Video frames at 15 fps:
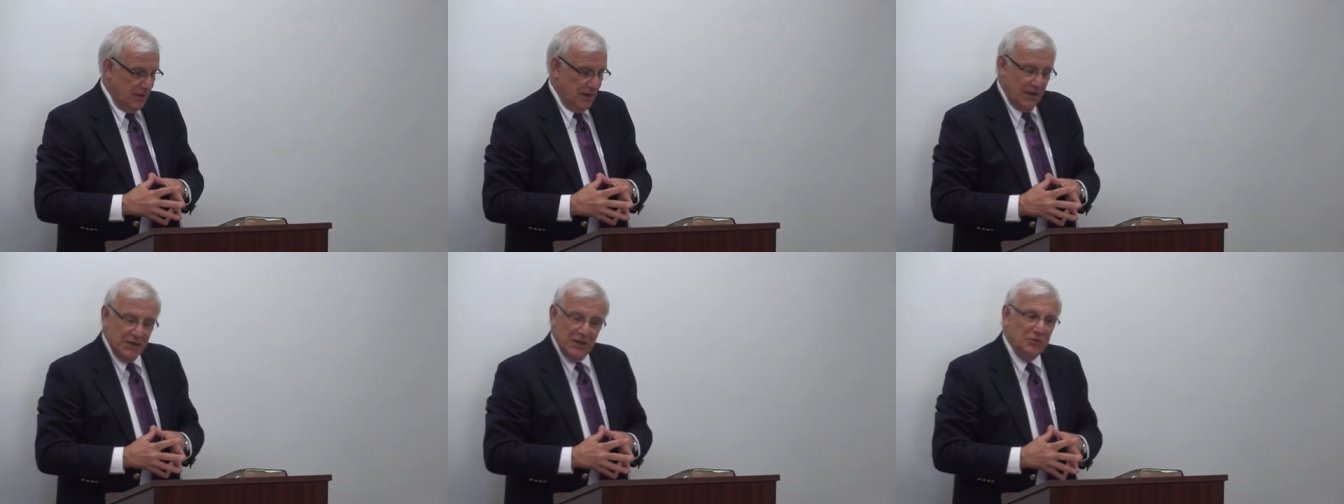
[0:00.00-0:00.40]

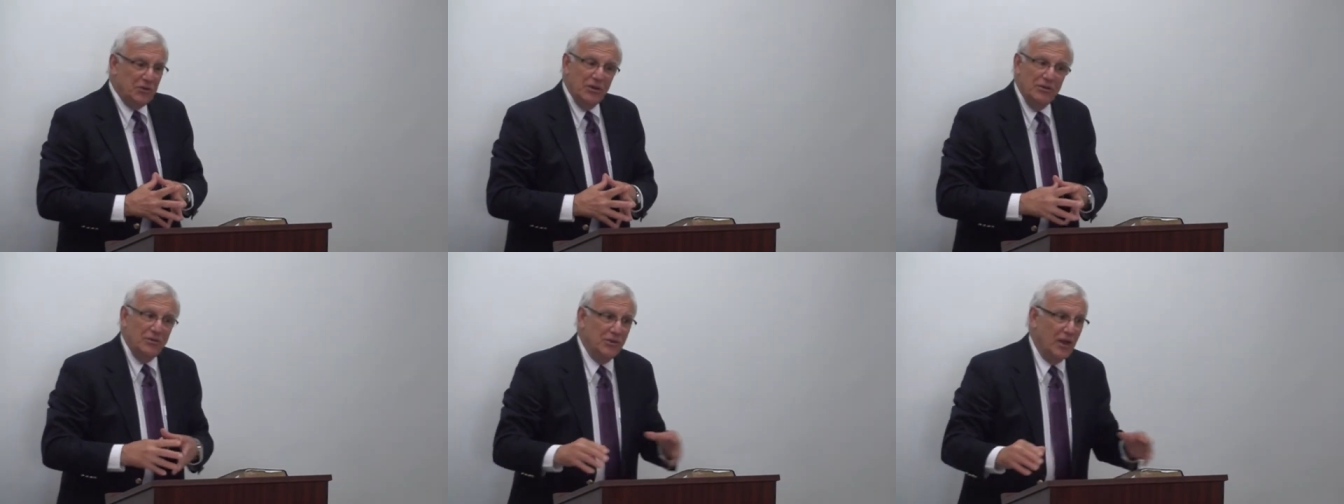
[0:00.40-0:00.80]
And it
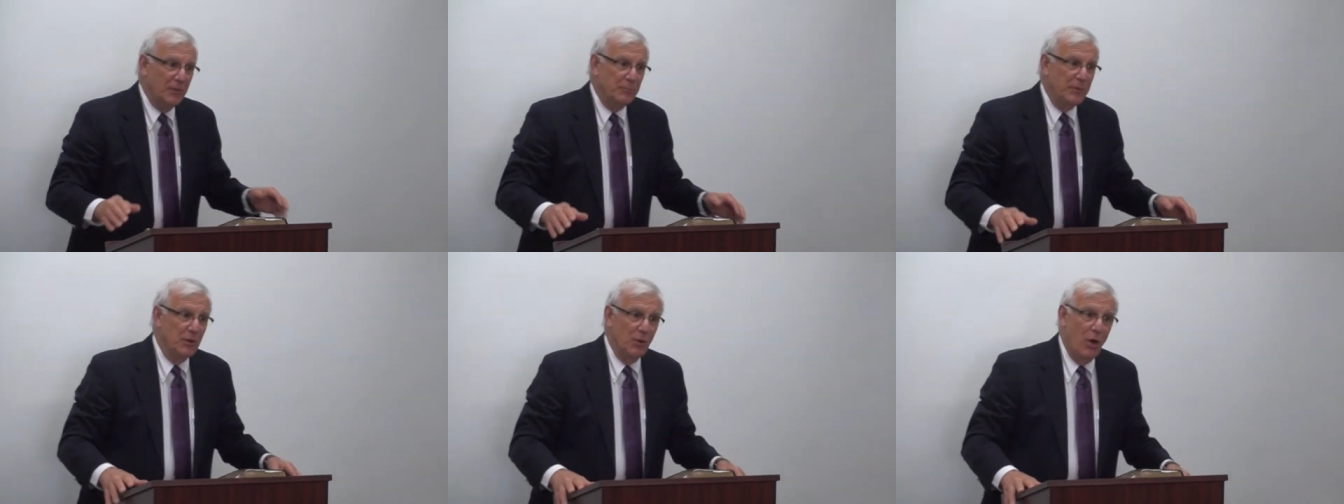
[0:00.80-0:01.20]
didn't take
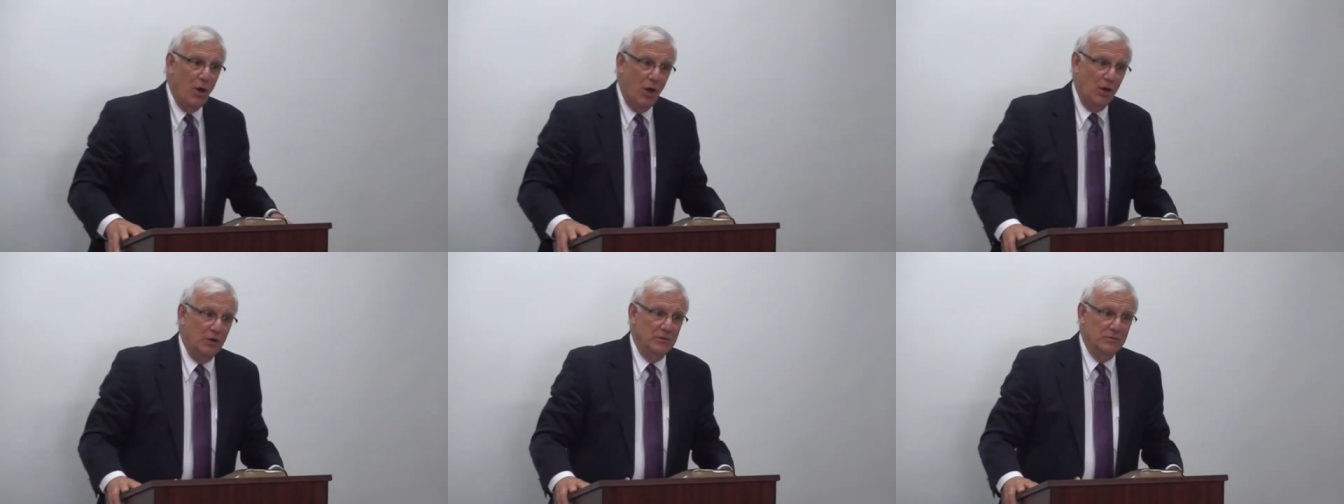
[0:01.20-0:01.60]
me
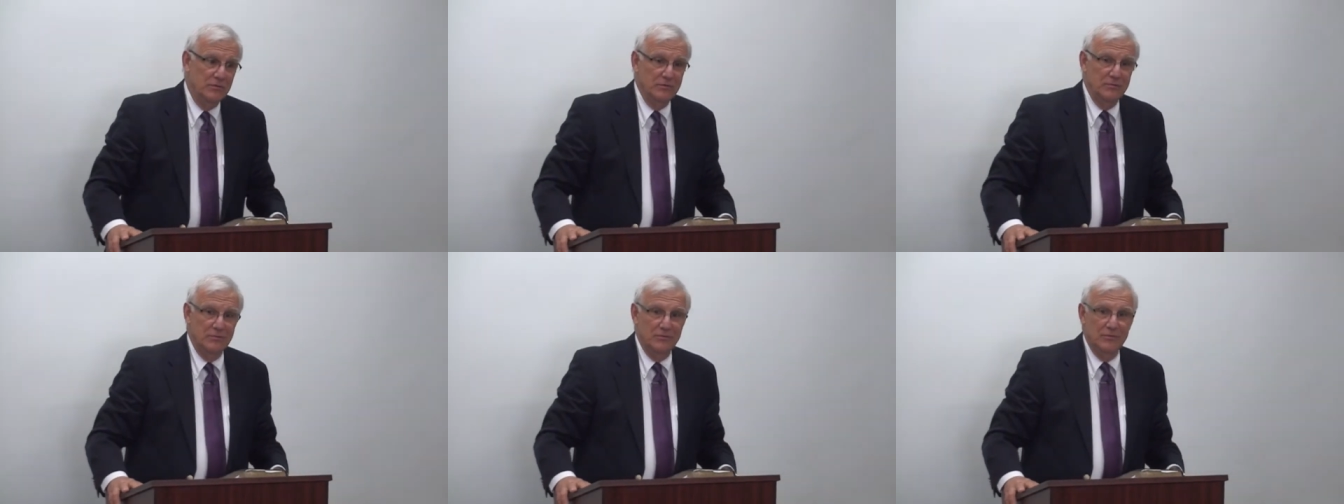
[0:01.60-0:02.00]

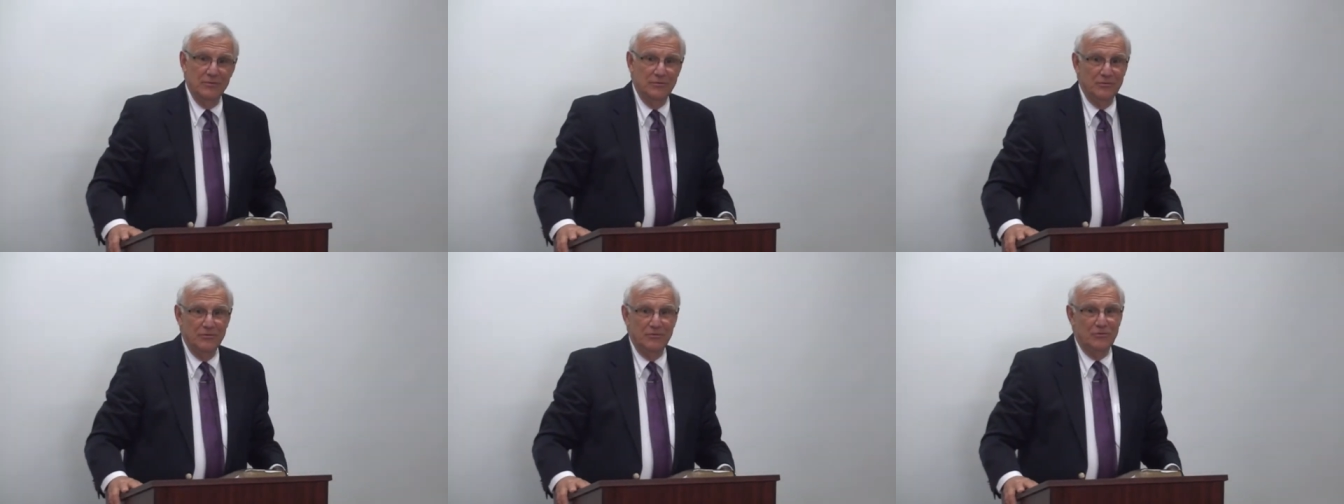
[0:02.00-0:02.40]
long
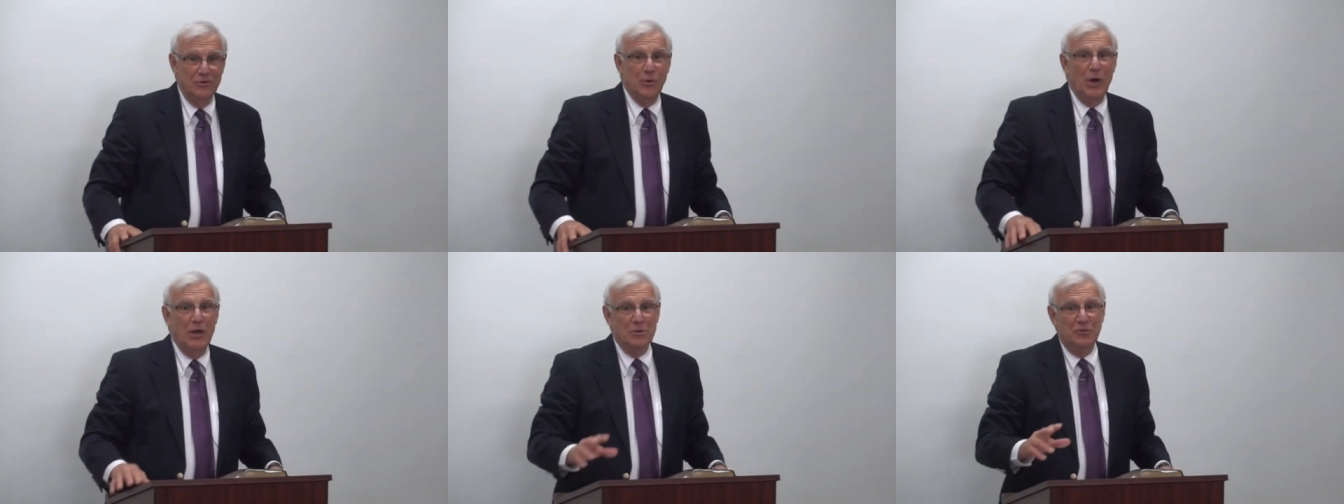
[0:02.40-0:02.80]

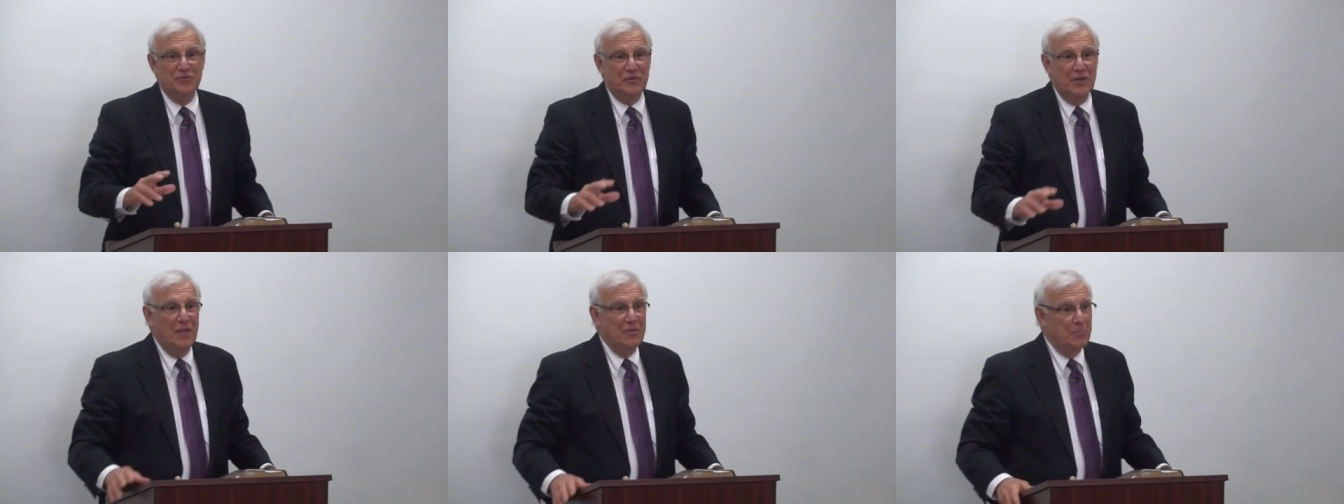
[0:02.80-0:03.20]
to
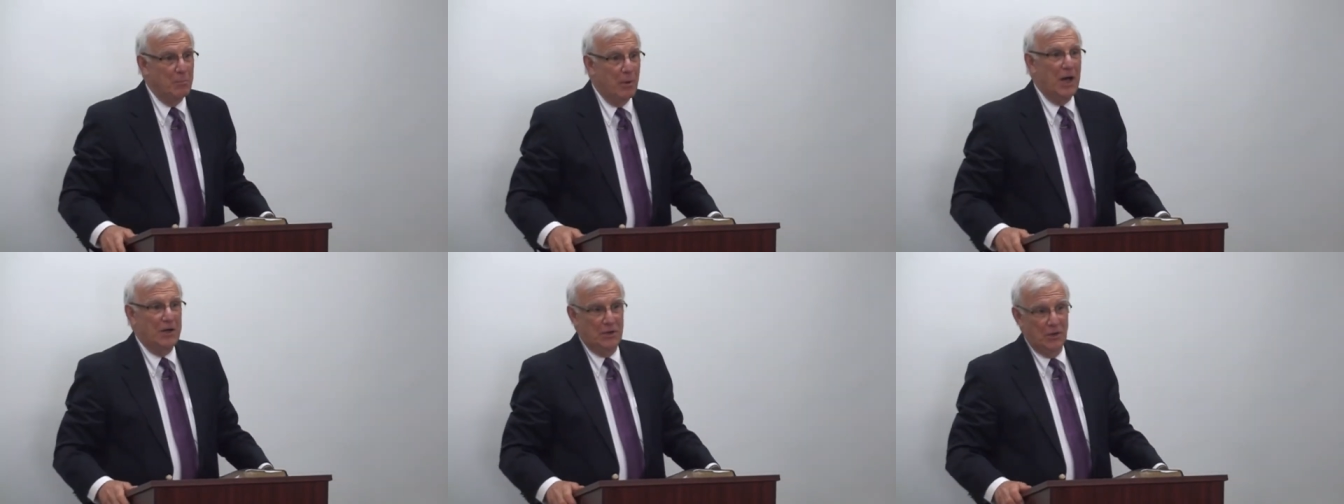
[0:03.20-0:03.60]
understand the
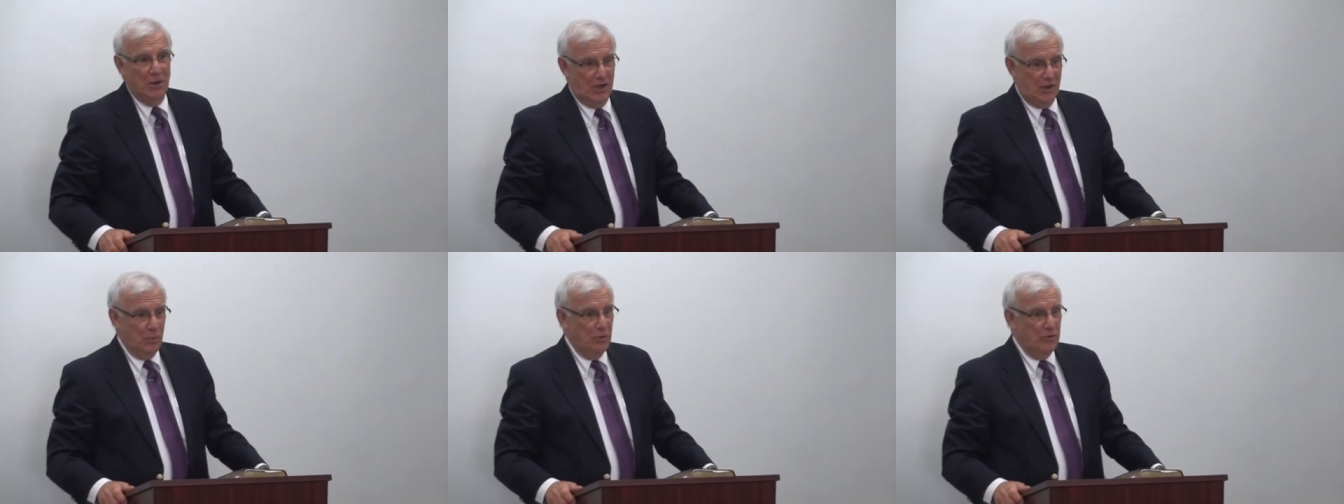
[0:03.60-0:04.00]
body
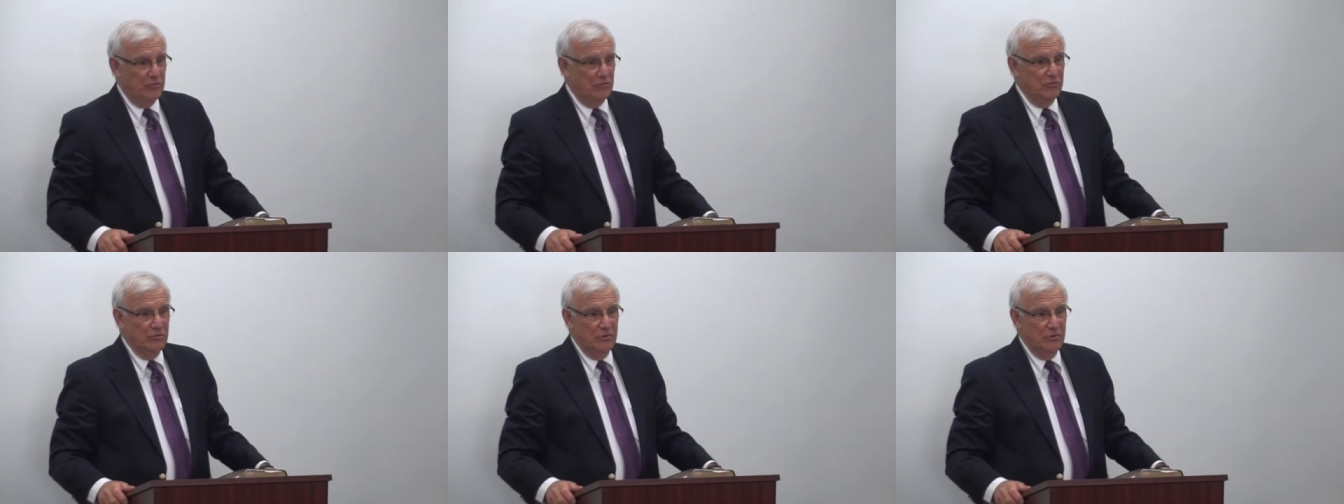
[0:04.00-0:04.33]
language.